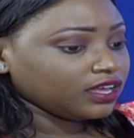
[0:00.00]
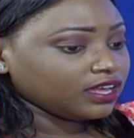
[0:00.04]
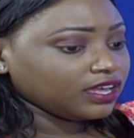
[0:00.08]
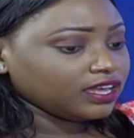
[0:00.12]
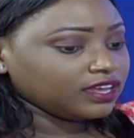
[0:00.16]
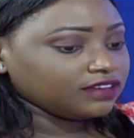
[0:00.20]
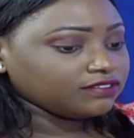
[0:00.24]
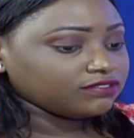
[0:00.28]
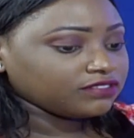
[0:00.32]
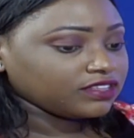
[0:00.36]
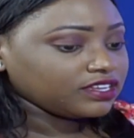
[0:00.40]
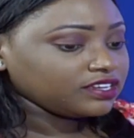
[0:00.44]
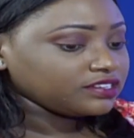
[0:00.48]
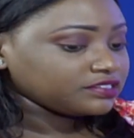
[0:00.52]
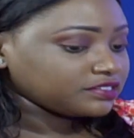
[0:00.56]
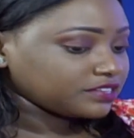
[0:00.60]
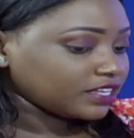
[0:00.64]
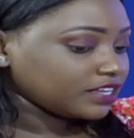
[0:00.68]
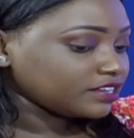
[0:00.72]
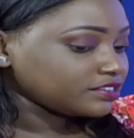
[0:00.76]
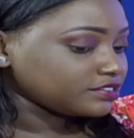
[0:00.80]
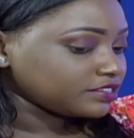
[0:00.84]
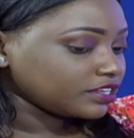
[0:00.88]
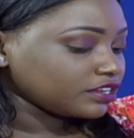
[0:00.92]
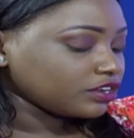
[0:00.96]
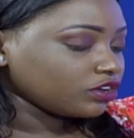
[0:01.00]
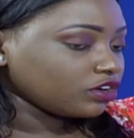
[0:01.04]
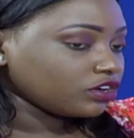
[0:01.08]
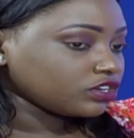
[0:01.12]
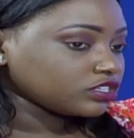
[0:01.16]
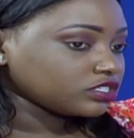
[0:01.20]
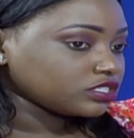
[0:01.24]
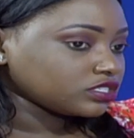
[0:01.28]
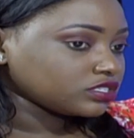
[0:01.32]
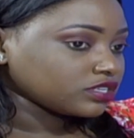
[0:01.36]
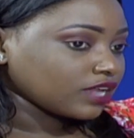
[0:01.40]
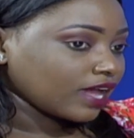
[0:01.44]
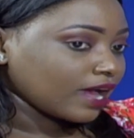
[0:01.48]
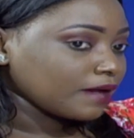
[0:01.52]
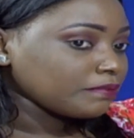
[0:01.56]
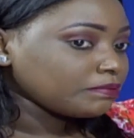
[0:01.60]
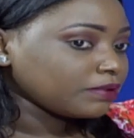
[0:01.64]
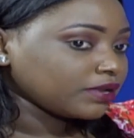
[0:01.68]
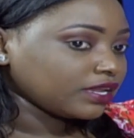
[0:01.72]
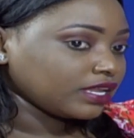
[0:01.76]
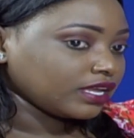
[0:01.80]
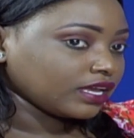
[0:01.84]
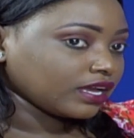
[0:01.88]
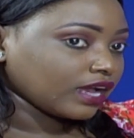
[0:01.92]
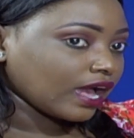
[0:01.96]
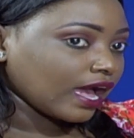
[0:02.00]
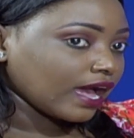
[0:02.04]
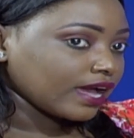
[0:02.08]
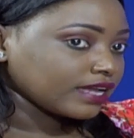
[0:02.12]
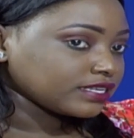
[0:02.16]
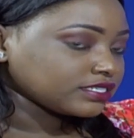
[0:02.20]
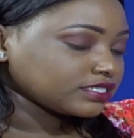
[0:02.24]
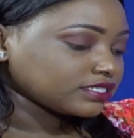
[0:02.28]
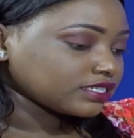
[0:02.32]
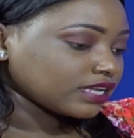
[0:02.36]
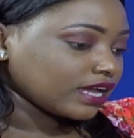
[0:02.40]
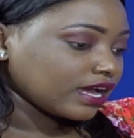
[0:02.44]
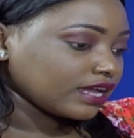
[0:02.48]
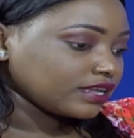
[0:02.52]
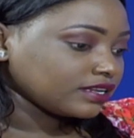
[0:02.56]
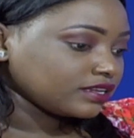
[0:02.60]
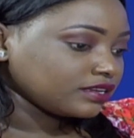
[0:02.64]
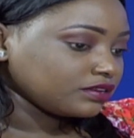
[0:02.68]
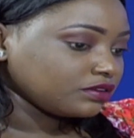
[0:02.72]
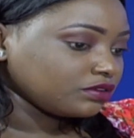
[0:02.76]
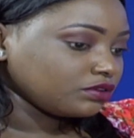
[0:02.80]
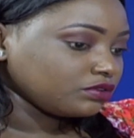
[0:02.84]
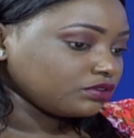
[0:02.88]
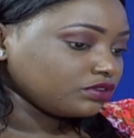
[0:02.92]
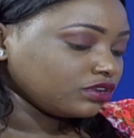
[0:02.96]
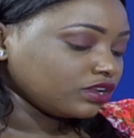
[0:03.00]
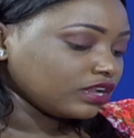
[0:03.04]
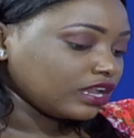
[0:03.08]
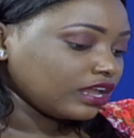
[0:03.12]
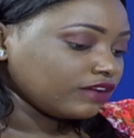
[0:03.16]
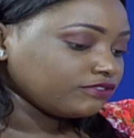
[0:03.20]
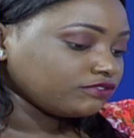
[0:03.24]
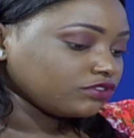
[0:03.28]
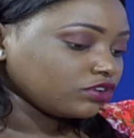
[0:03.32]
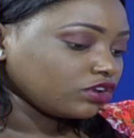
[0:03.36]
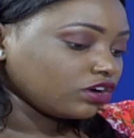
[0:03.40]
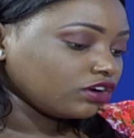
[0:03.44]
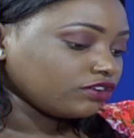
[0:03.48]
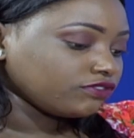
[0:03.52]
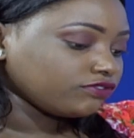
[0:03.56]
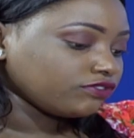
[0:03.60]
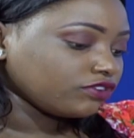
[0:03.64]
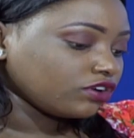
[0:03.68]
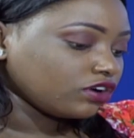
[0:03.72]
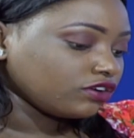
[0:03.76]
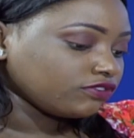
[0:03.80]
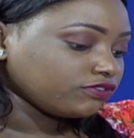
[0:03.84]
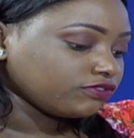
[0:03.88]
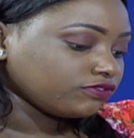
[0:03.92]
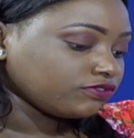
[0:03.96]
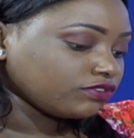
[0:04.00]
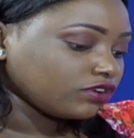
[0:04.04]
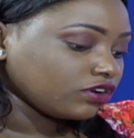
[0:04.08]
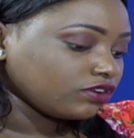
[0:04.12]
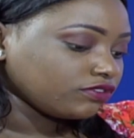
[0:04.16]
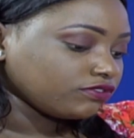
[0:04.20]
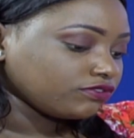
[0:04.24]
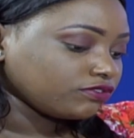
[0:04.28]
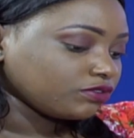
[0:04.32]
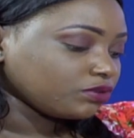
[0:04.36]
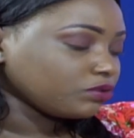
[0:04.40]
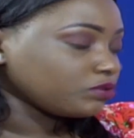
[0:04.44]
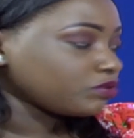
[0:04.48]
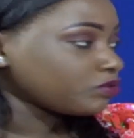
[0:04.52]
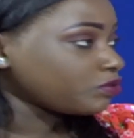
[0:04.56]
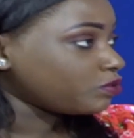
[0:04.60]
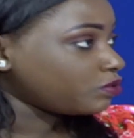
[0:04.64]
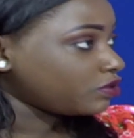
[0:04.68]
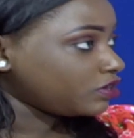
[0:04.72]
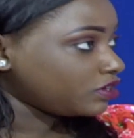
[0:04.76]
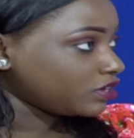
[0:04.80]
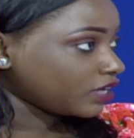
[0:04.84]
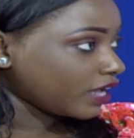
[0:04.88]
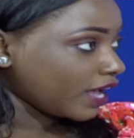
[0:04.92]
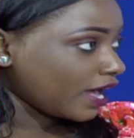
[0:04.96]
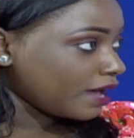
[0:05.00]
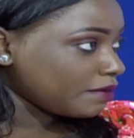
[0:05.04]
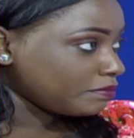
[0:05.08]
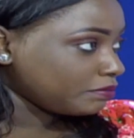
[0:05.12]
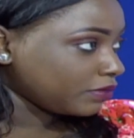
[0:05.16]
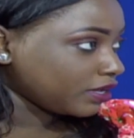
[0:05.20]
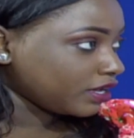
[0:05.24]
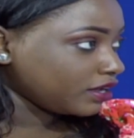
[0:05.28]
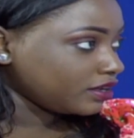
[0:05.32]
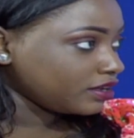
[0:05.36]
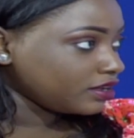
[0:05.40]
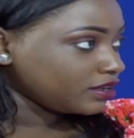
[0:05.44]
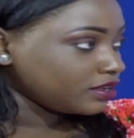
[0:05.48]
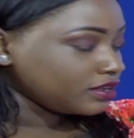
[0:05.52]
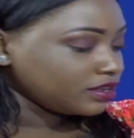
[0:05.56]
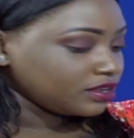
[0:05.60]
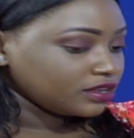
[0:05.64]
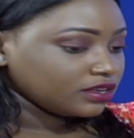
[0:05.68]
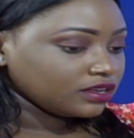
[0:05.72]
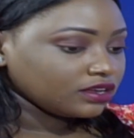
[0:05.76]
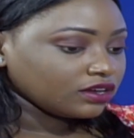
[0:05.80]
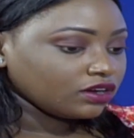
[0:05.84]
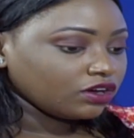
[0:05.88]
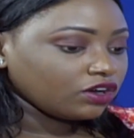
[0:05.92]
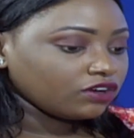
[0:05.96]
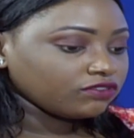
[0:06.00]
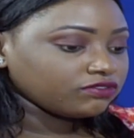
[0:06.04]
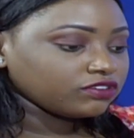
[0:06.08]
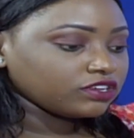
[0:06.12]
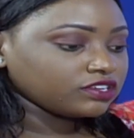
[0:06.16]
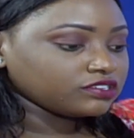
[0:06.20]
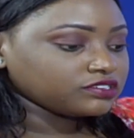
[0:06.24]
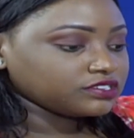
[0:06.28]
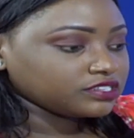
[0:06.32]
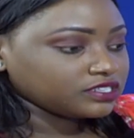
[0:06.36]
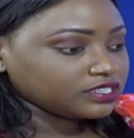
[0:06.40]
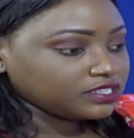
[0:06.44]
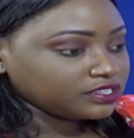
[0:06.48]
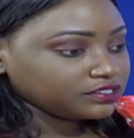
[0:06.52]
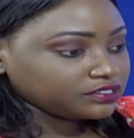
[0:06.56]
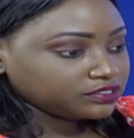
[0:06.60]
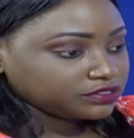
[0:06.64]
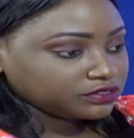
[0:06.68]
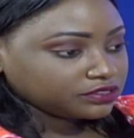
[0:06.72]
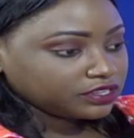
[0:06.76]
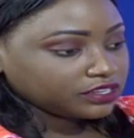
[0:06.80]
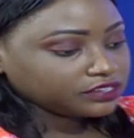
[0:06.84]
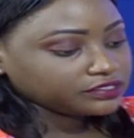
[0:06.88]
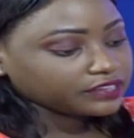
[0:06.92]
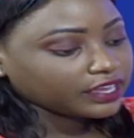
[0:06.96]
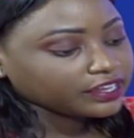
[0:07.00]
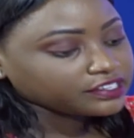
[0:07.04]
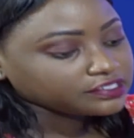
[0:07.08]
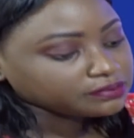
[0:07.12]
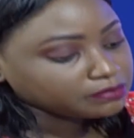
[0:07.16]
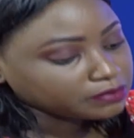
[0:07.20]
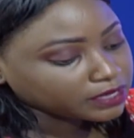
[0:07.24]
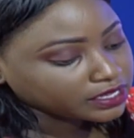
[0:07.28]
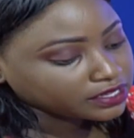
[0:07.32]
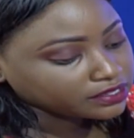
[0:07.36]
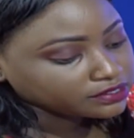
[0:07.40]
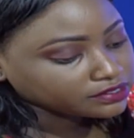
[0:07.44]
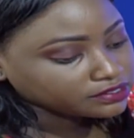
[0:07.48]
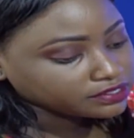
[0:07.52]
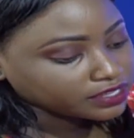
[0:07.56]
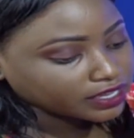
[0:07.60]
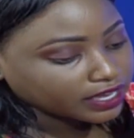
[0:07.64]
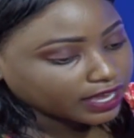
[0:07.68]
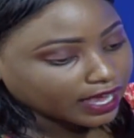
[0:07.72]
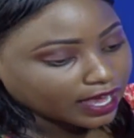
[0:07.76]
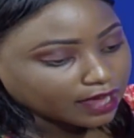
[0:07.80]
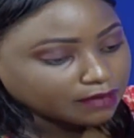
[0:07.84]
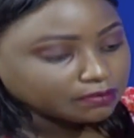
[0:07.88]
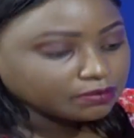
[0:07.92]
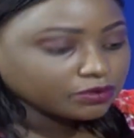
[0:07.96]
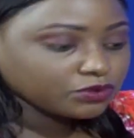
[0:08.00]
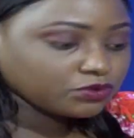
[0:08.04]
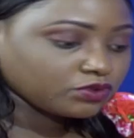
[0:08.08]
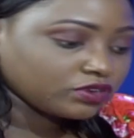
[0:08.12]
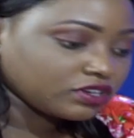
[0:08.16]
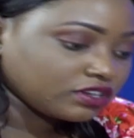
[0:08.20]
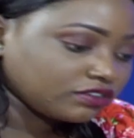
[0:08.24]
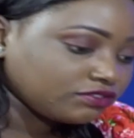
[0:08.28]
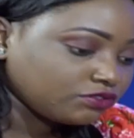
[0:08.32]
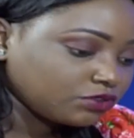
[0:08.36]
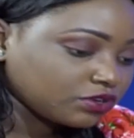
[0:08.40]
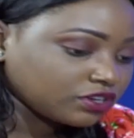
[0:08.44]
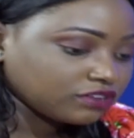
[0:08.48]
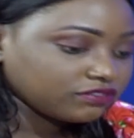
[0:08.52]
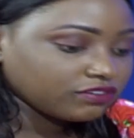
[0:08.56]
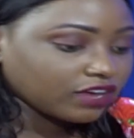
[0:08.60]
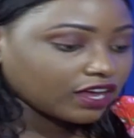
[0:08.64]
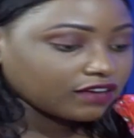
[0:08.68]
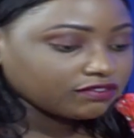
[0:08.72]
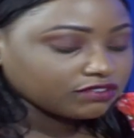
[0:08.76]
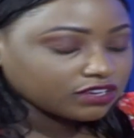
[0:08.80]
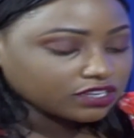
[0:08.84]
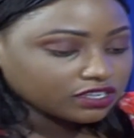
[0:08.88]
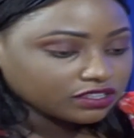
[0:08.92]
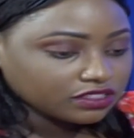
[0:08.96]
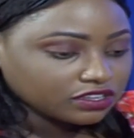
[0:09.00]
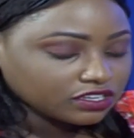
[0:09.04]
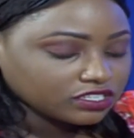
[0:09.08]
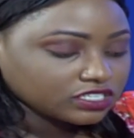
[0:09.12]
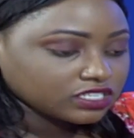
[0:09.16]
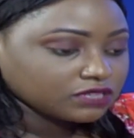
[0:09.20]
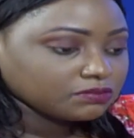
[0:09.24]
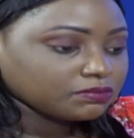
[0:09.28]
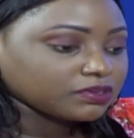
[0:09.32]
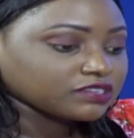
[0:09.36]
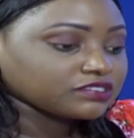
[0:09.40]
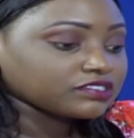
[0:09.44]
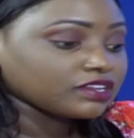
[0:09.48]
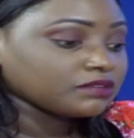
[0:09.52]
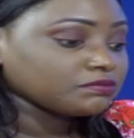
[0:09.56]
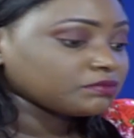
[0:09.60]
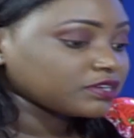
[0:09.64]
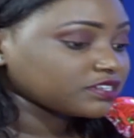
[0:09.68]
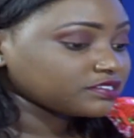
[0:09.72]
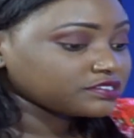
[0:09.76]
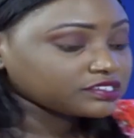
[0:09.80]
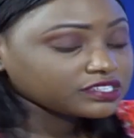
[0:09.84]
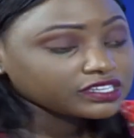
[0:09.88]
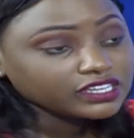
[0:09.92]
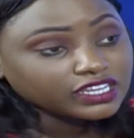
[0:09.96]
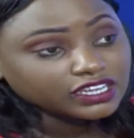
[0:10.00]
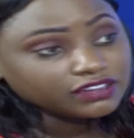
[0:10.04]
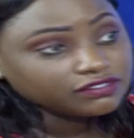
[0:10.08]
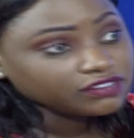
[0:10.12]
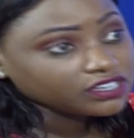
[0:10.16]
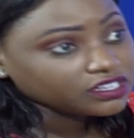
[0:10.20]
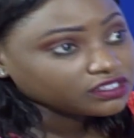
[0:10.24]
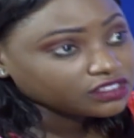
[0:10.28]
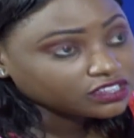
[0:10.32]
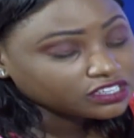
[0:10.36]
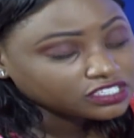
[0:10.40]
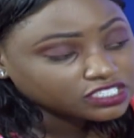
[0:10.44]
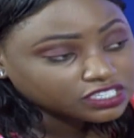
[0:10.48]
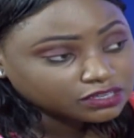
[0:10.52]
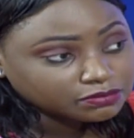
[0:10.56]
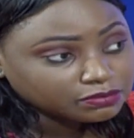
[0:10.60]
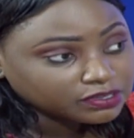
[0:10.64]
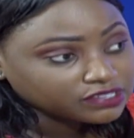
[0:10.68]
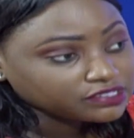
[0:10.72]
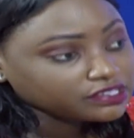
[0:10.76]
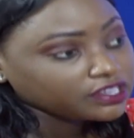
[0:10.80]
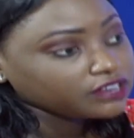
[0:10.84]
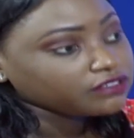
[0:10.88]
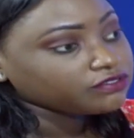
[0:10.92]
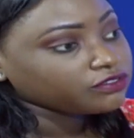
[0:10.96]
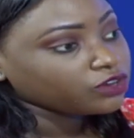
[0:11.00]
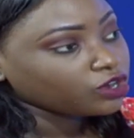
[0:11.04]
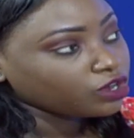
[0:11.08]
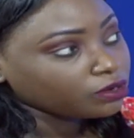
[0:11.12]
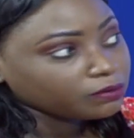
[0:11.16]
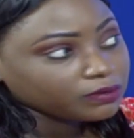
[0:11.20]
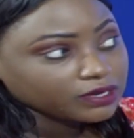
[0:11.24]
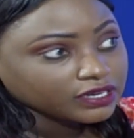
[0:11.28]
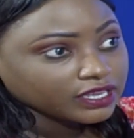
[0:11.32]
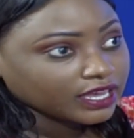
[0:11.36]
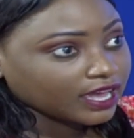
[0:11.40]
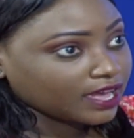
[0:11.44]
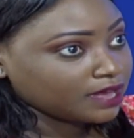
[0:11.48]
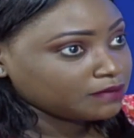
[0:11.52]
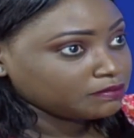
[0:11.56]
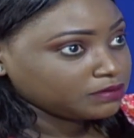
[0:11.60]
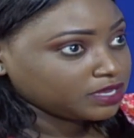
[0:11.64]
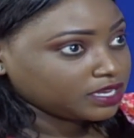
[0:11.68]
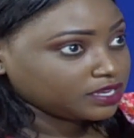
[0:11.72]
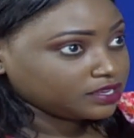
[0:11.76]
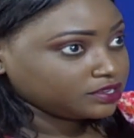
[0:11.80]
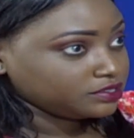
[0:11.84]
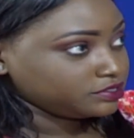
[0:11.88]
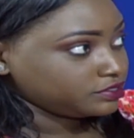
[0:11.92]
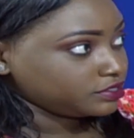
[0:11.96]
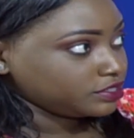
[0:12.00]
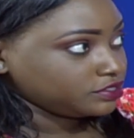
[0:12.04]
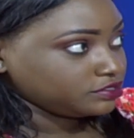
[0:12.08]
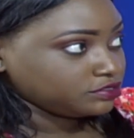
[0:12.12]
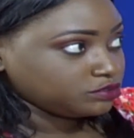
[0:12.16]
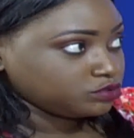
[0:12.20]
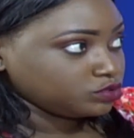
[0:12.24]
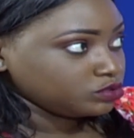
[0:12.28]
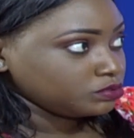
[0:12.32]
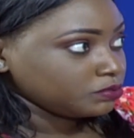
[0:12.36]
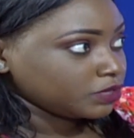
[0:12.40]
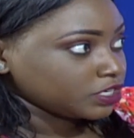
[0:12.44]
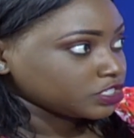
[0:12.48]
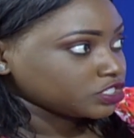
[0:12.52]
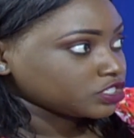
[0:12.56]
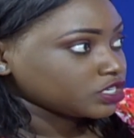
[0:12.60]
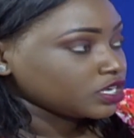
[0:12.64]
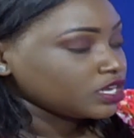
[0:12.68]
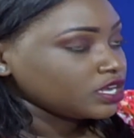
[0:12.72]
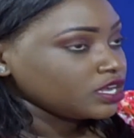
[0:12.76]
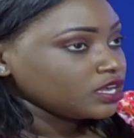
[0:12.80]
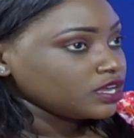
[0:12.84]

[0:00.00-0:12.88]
If these things are not happening at the level of rural Gambia, obviously this explains the gap between the 45 and the 13%, but still even the 13% for urban Gambia is too much.